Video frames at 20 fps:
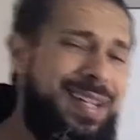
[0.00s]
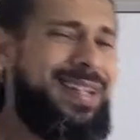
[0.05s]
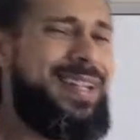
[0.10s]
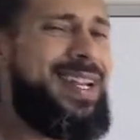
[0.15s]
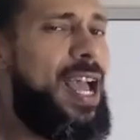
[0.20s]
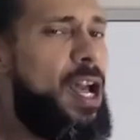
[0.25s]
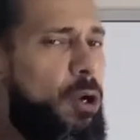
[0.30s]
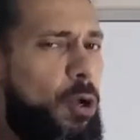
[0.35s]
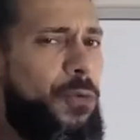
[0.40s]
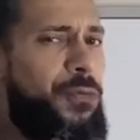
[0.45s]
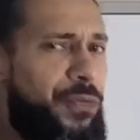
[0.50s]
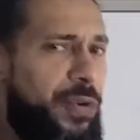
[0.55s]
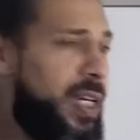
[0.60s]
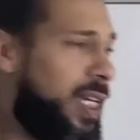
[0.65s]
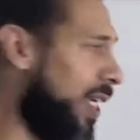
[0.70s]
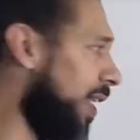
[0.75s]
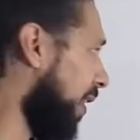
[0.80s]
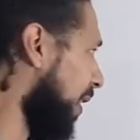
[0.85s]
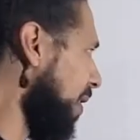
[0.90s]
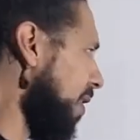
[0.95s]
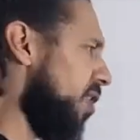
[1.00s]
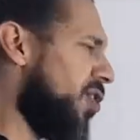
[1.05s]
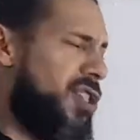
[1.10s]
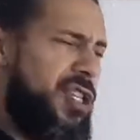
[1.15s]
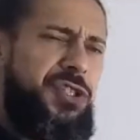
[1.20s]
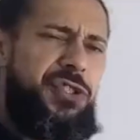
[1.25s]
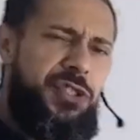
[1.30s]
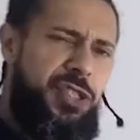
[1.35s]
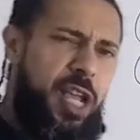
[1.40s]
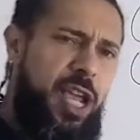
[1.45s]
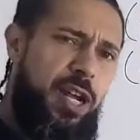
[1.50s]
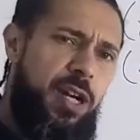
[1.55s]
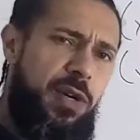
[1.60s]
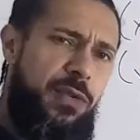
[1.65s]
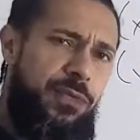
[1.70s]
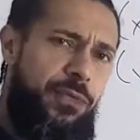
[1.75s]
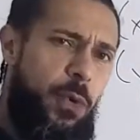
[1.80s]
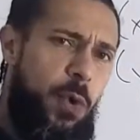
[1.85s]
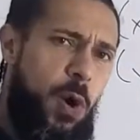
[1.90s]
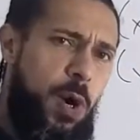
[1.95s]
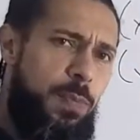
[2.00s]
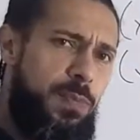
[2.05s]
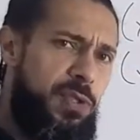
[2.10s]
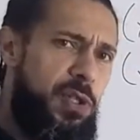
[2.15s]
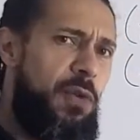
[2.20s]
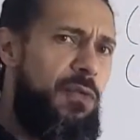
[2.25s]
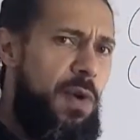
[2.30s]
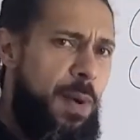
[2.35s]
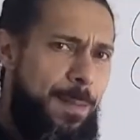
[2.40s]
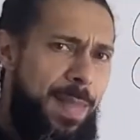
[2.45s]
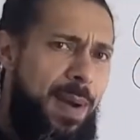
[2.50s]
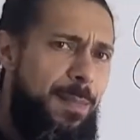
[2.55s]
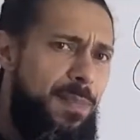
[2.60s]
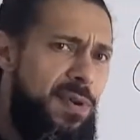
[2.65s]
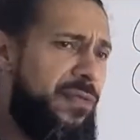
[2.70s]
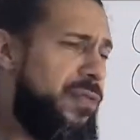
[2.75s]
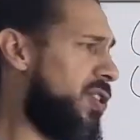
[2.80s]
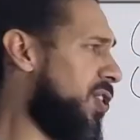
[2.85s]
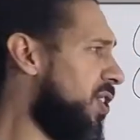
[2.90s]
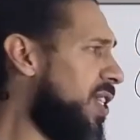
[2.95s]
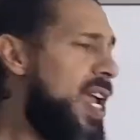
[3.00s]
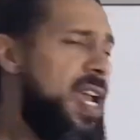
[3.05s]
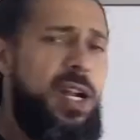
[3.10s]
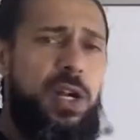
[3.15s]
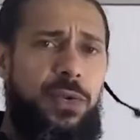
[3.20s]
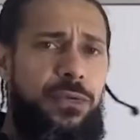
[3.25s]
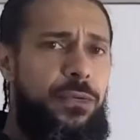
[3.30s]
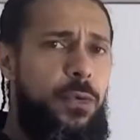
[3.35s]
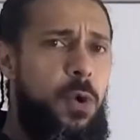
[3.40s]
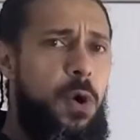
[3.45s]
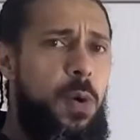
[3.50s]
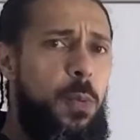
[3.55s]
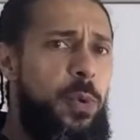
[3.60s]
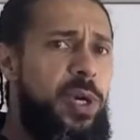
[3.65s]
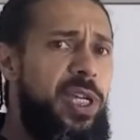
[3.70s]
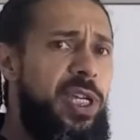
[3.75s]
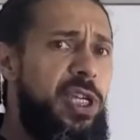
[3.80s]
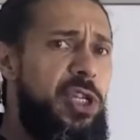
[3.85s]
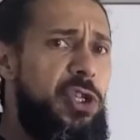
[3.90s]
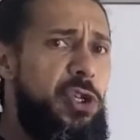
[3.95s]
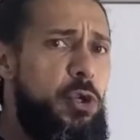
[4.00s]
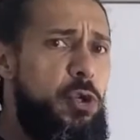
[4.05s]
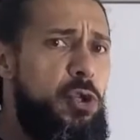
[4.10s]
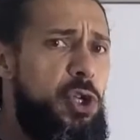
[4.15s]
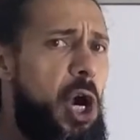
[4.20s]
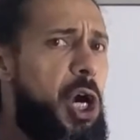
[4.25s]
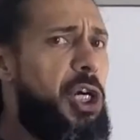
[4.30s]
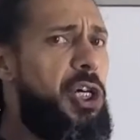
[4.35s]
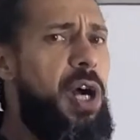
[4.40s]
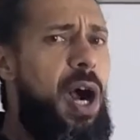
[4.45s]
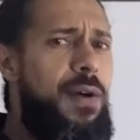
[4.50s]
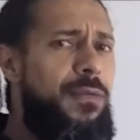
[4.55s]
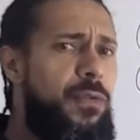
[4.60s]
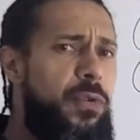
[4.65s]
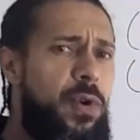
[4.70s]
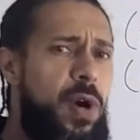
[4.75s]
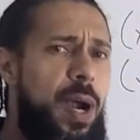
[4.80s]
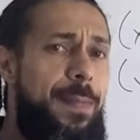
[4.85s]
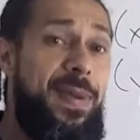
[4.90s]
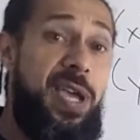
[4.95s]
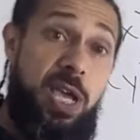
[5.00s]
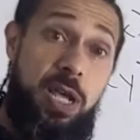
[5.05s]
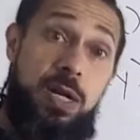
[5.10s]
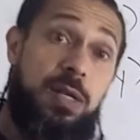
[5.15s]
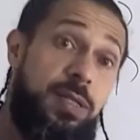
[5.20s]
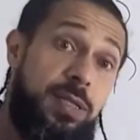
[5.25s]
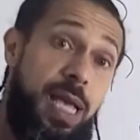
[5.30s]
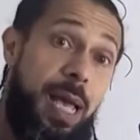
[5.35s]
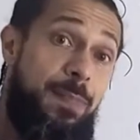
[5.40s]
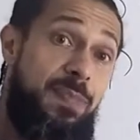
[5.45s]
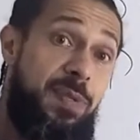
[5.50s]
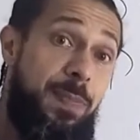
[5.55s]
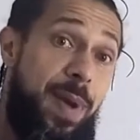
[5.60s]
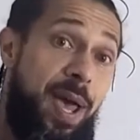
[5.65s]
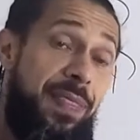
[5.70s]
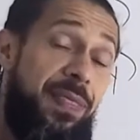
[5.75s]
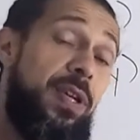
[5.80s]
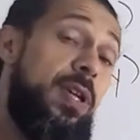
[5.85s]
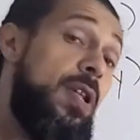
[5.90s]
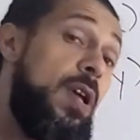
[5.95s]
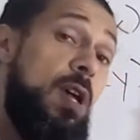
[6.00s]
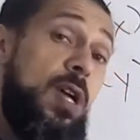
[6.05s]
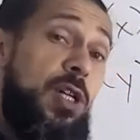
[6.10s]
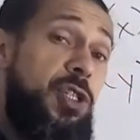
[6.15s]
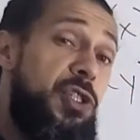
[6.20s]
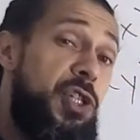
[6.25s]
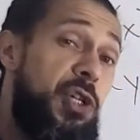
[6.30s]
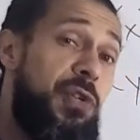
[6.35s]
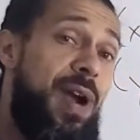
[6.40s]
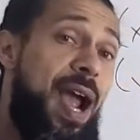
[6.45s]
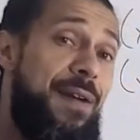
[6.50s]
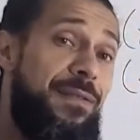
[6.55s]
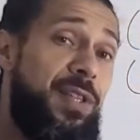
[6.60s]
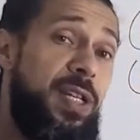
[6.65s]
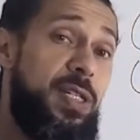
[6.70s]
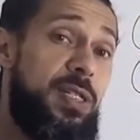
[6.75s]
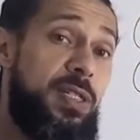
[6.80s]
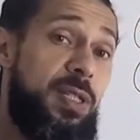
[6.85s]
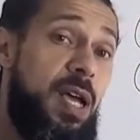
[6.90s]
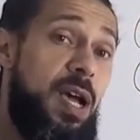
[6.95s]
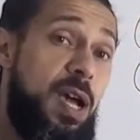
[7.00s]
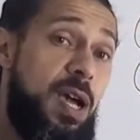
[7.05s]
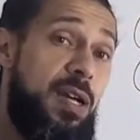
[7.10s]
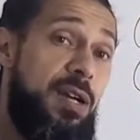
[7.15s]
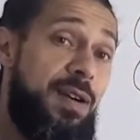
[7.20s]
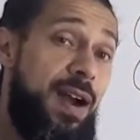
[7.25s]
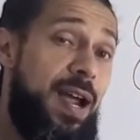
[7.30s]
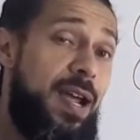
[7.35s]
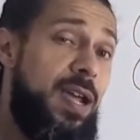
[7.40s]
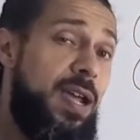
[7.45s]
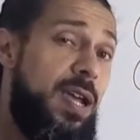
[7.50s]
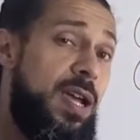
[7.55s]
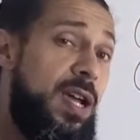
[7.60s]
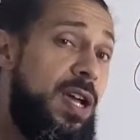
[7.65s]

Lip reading: Now don't forget, this is in standard form. So remember, for standard form, we could use our cover up intercepts method to graph this line, right?